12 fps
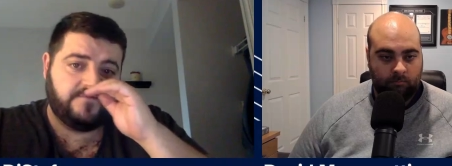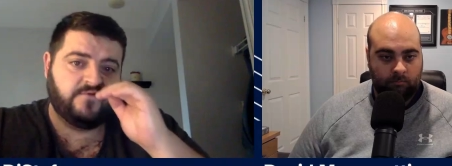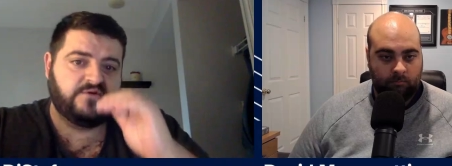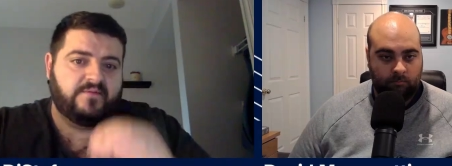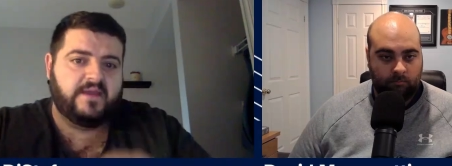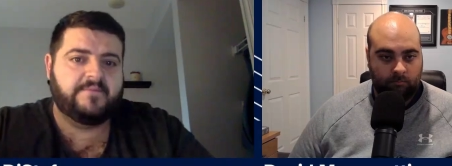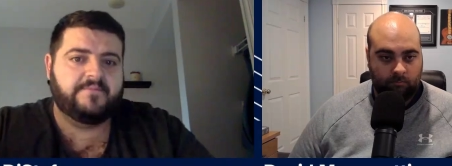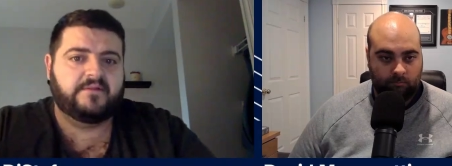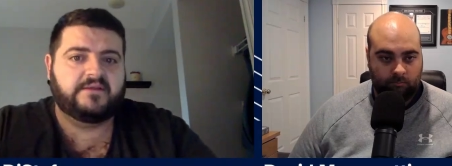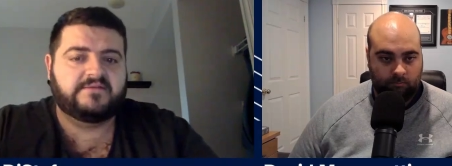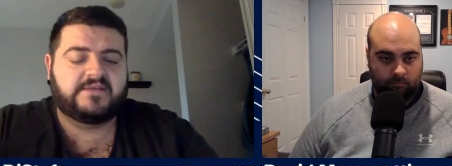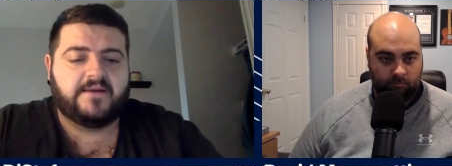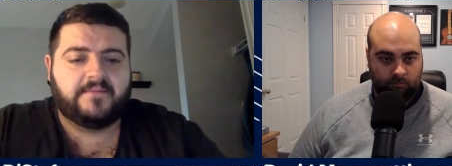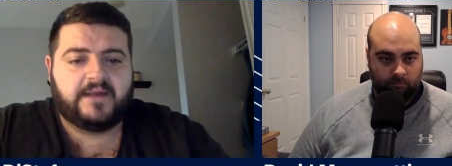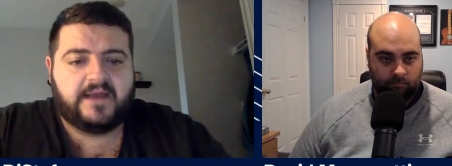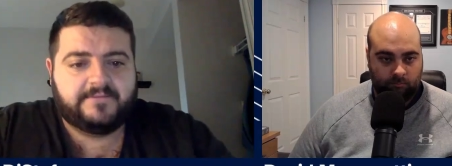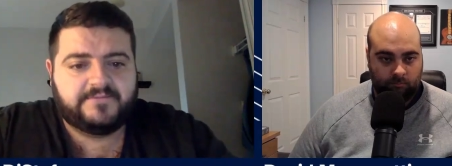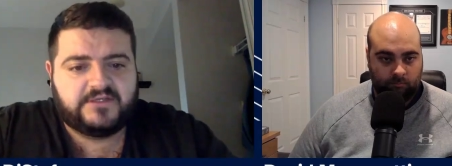Speaker 1: for the Maple Leafs coming
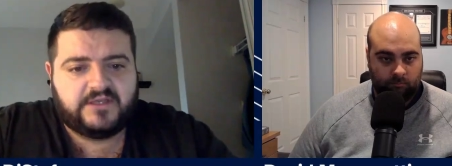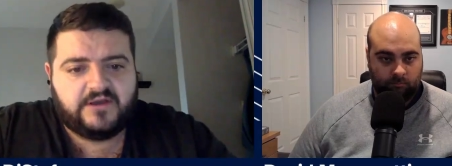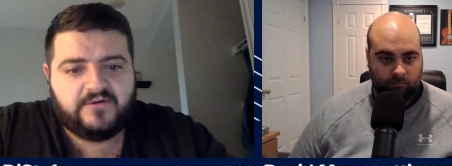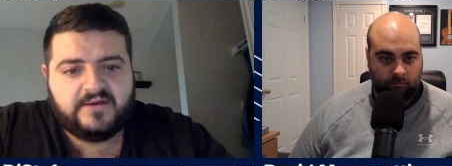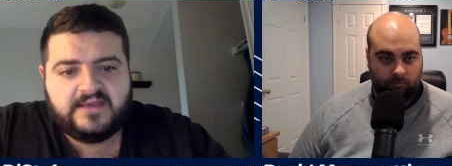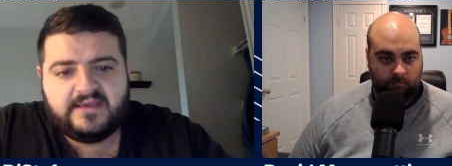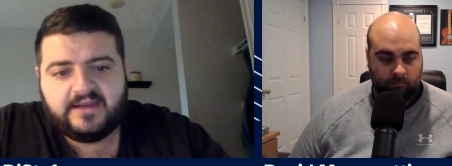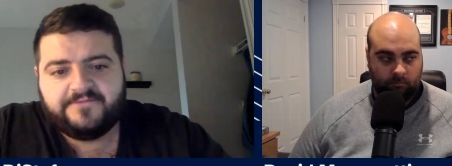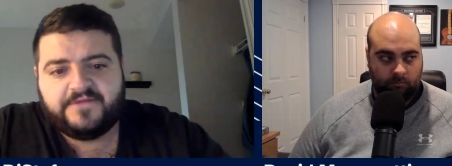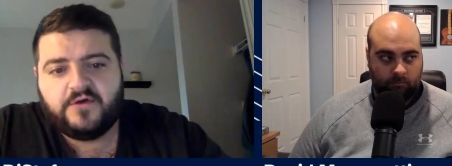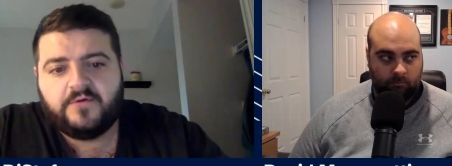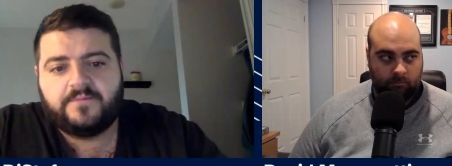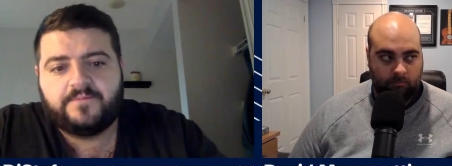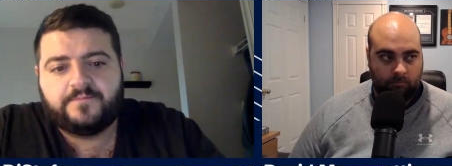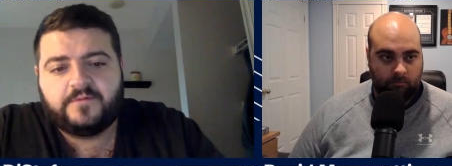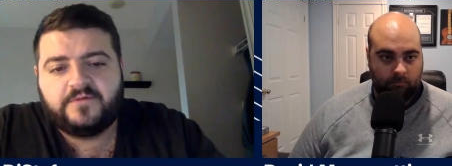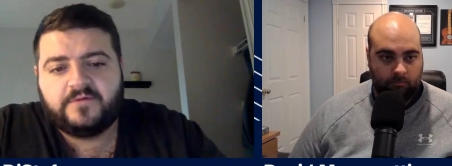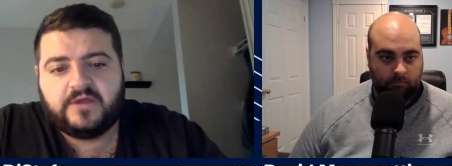up. So and if they'll they're
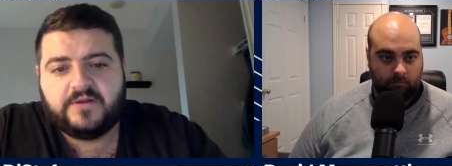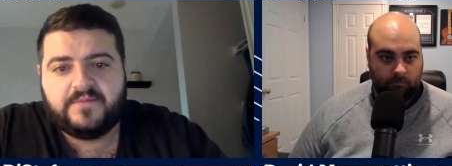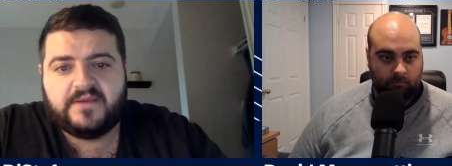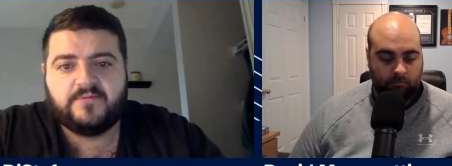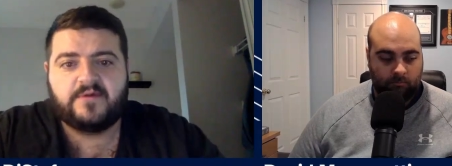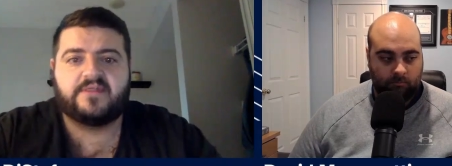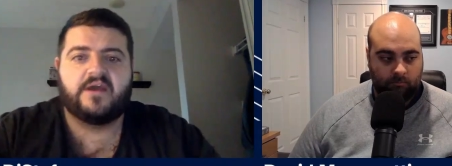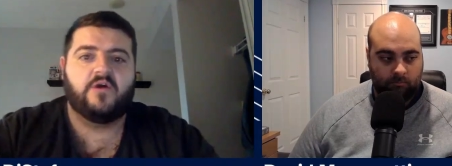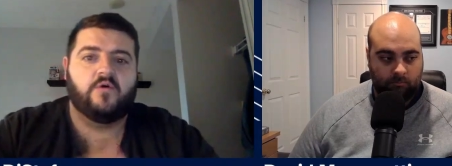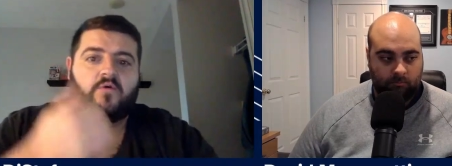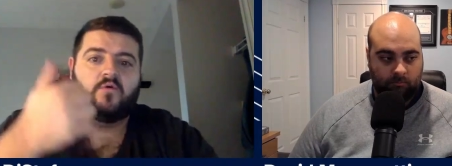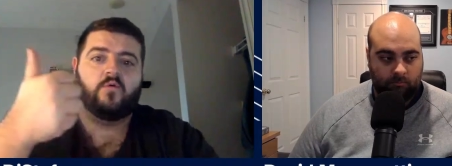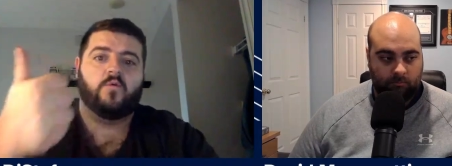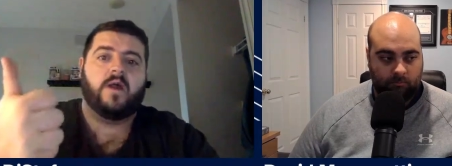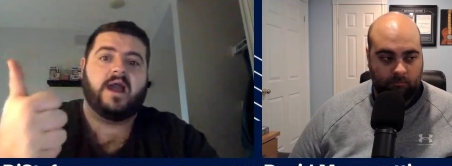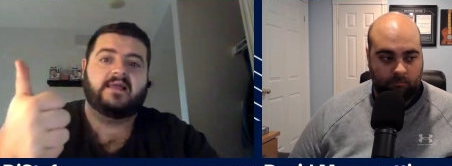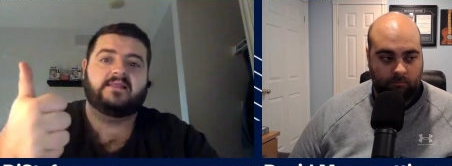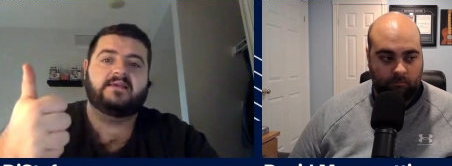going to be without
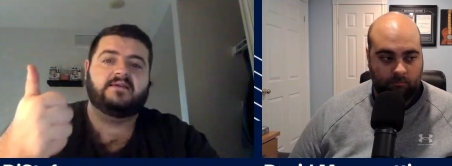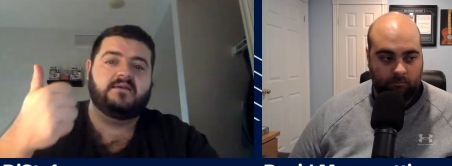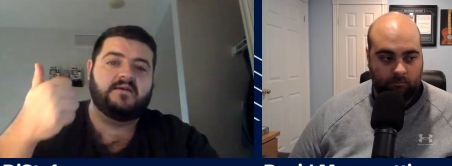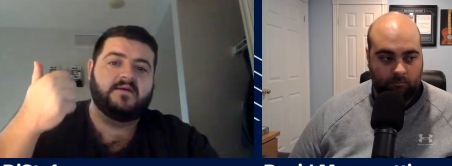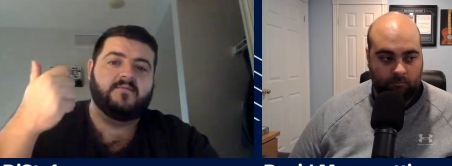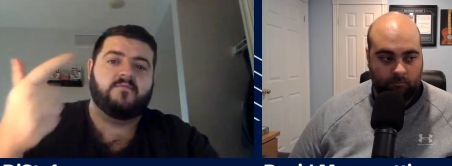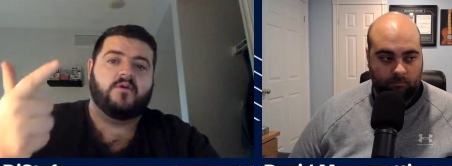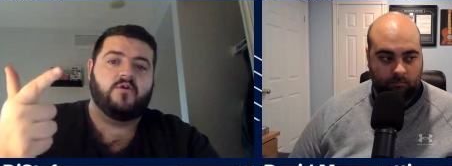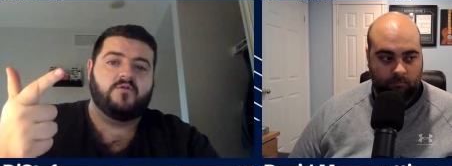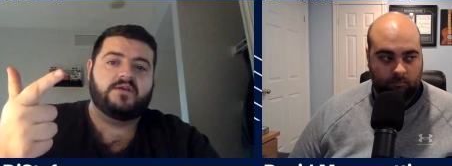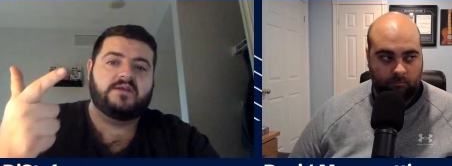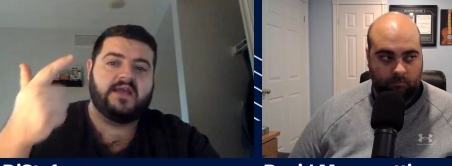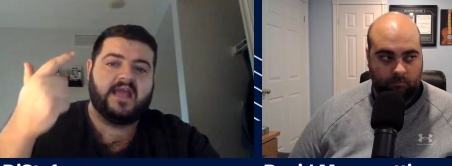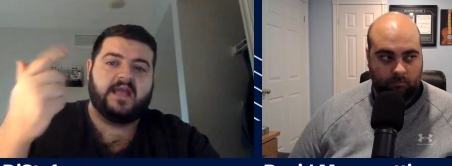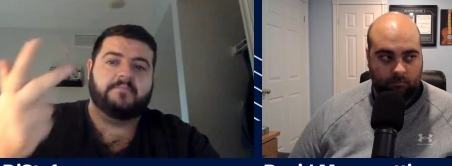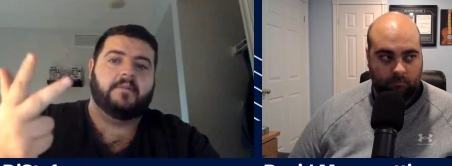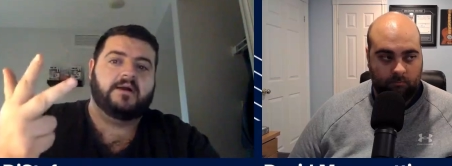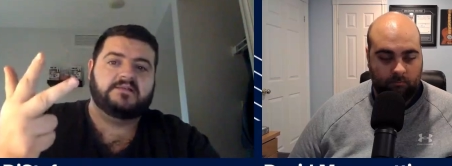Rielly, Brodie,
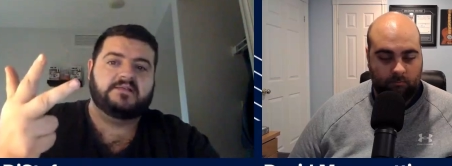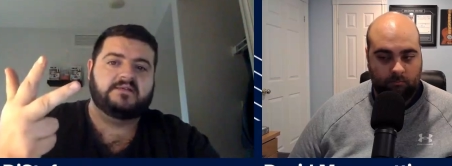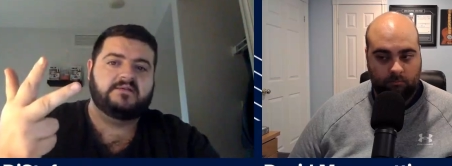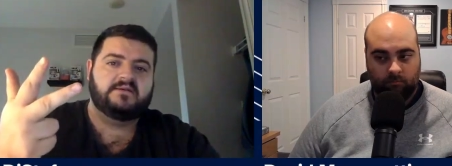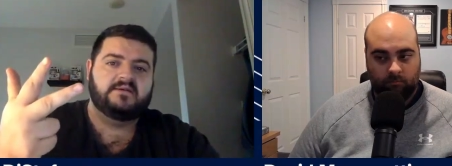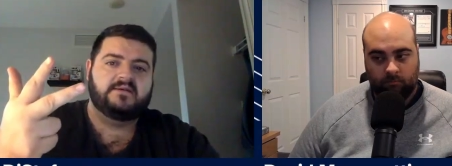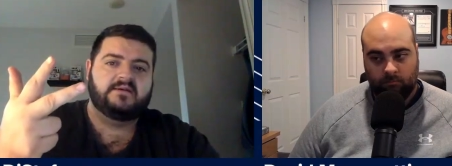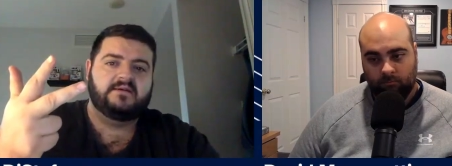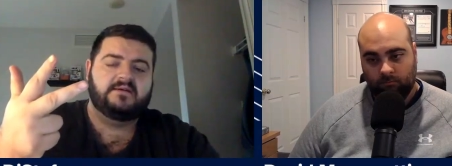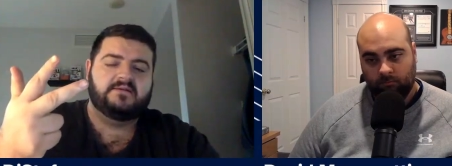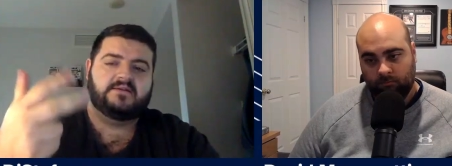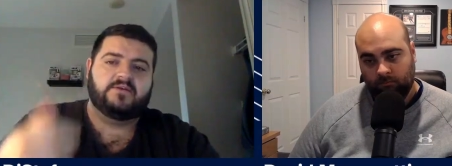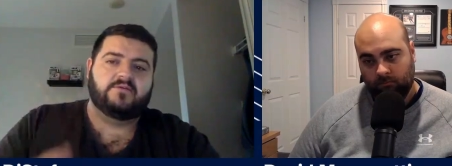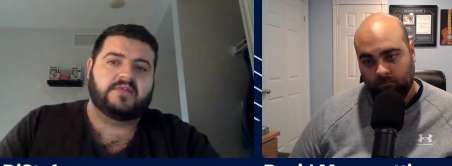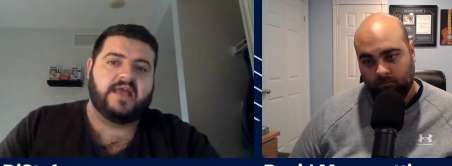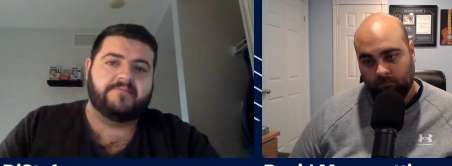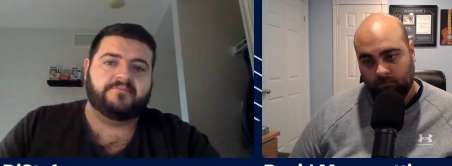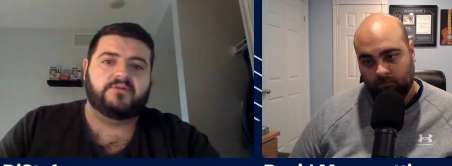and Muzzin,
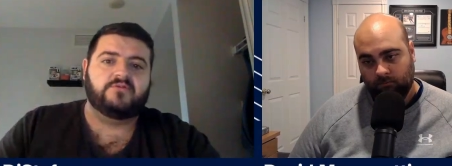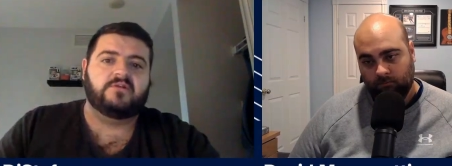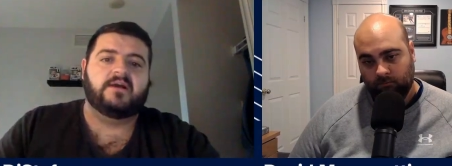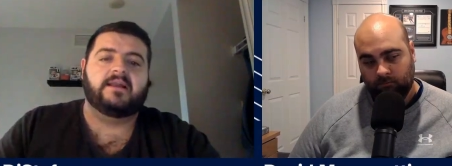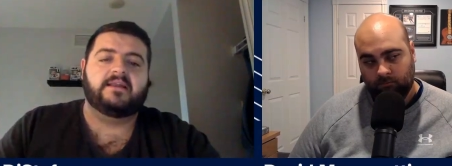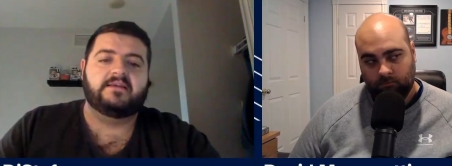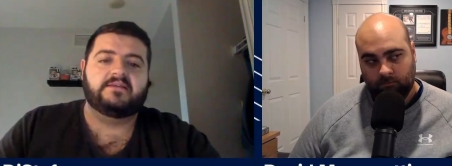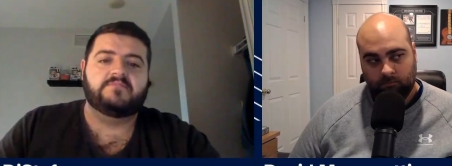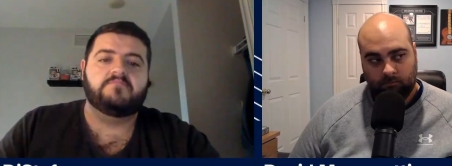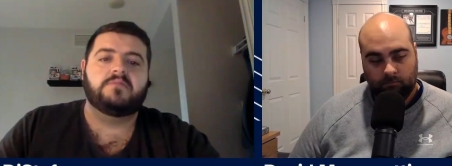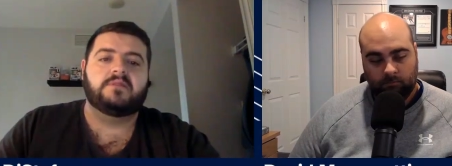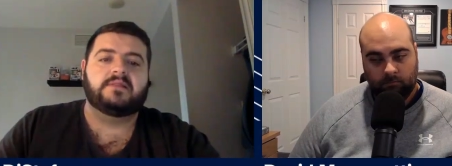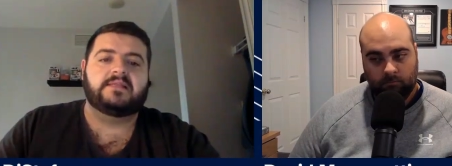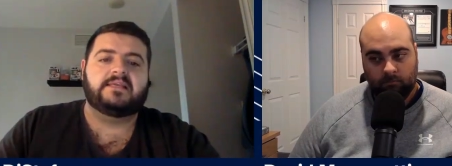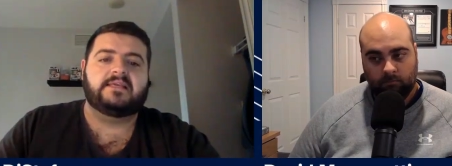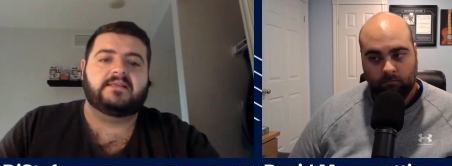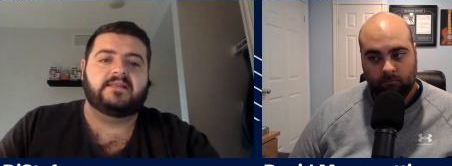dude, that blue line is bleak.